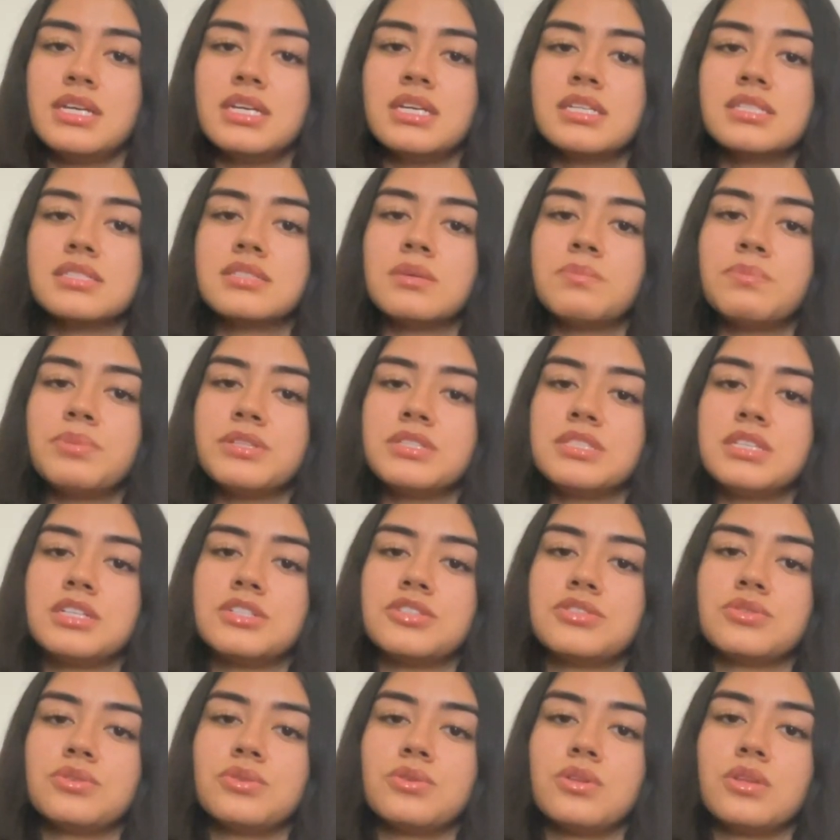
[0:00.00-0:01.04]
Some
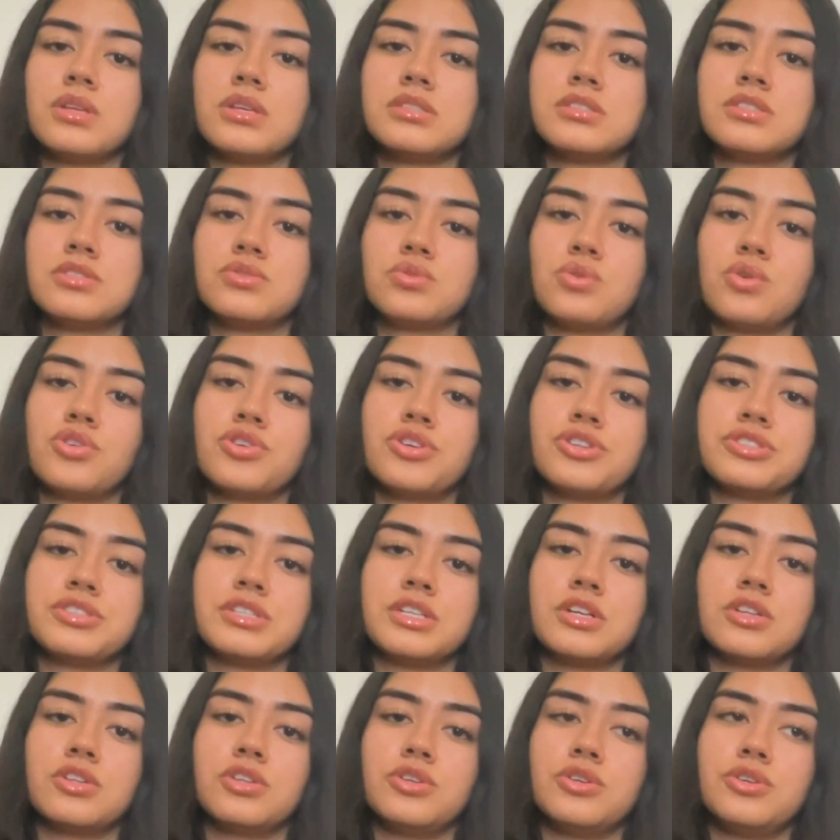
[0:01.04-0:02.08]
potential disorders
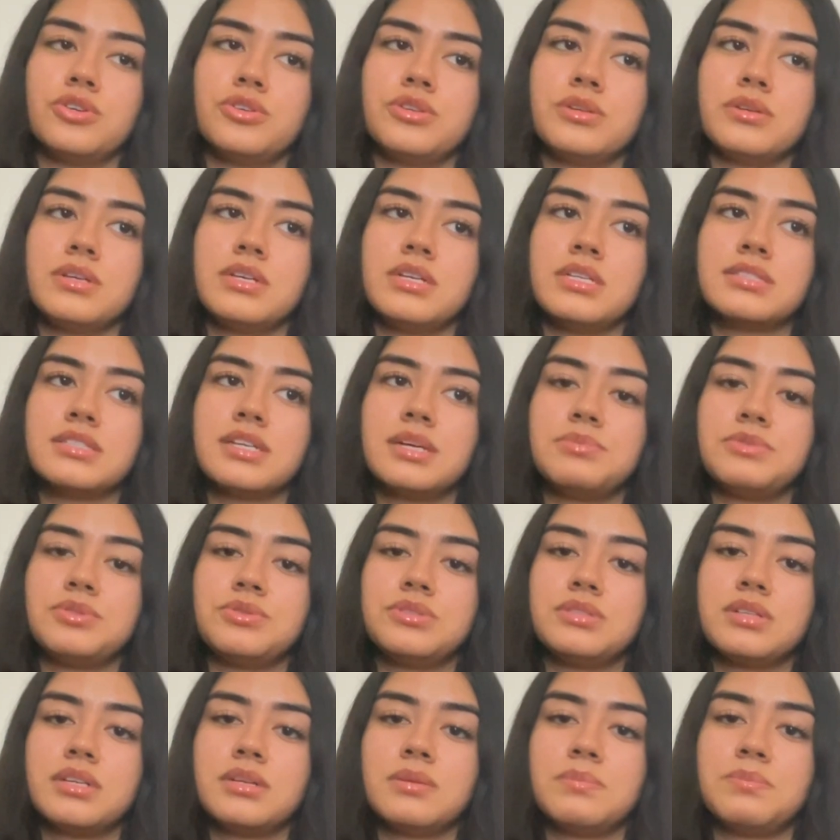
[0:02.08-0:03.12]
include type 2
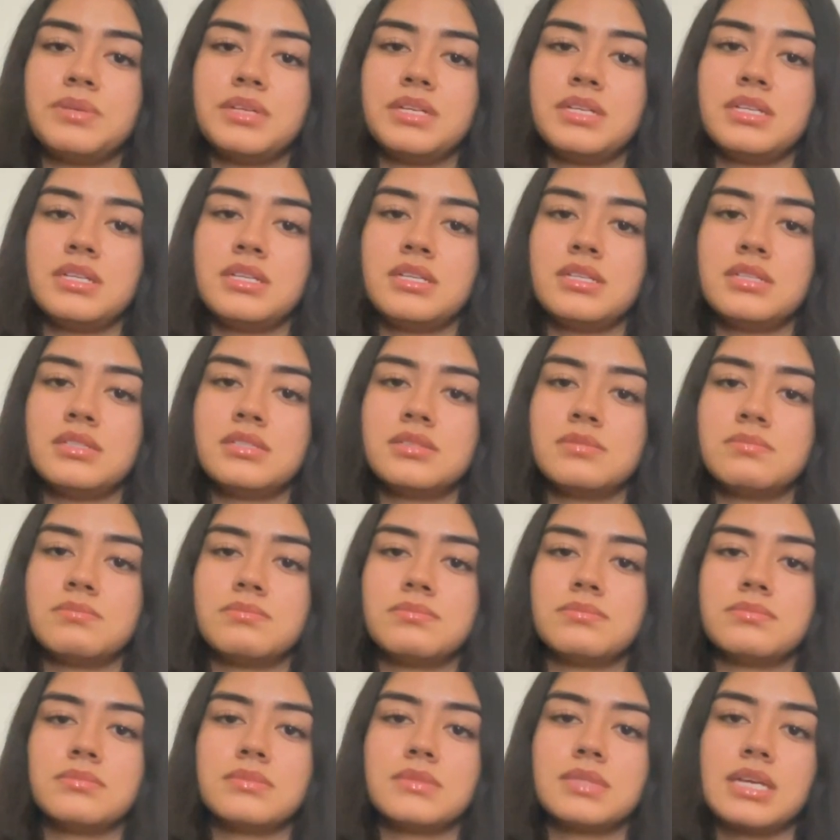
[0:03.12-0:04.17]
diabetes,
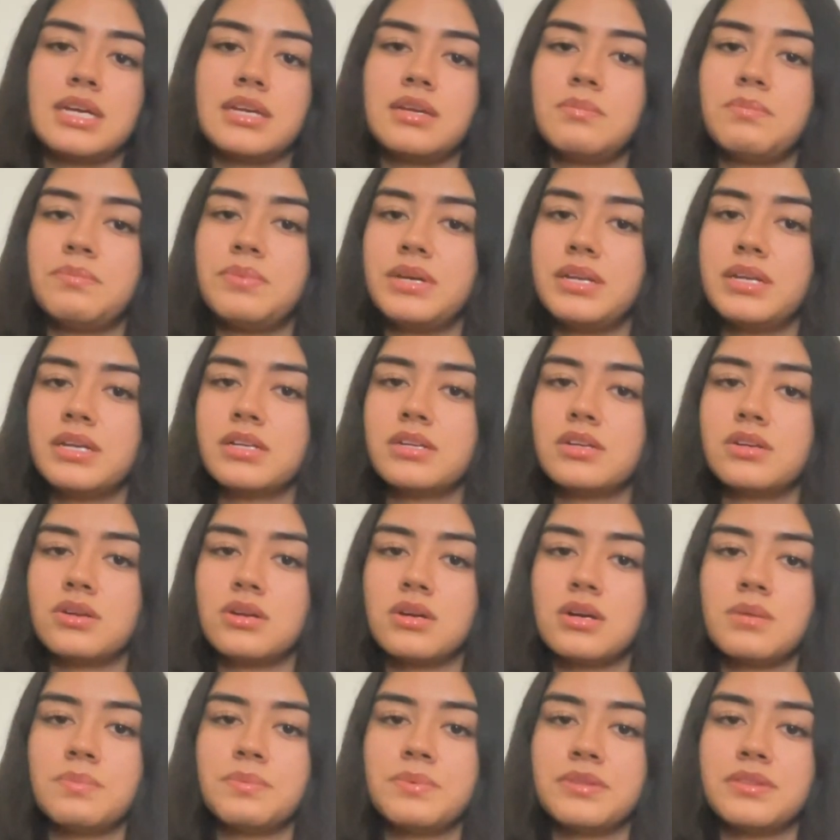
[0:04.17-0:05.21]
diabetic
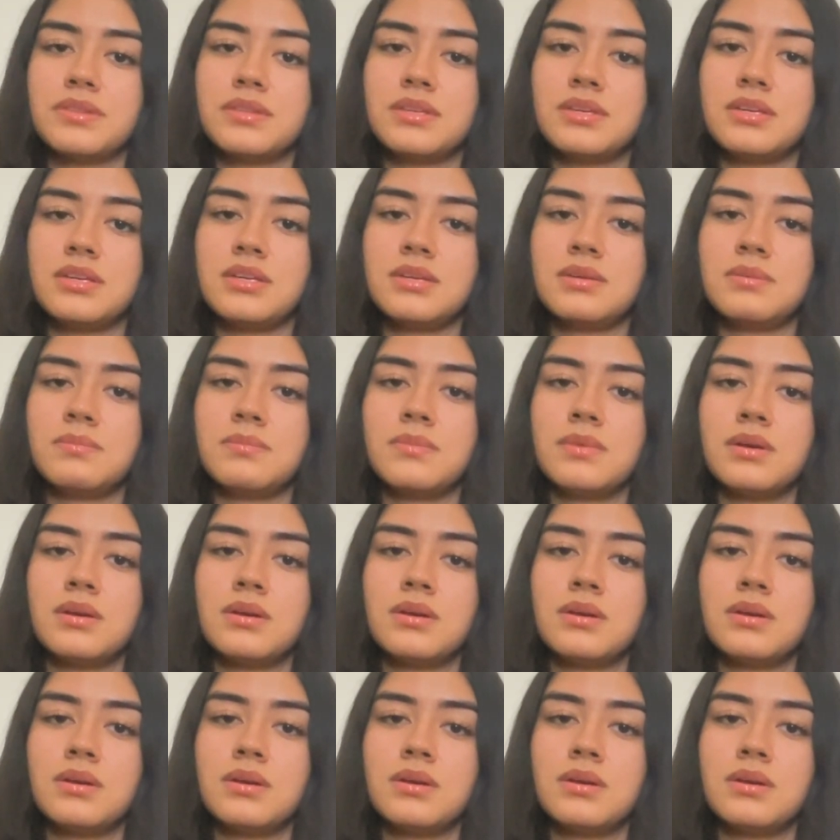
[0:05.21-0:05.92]
neuropathy,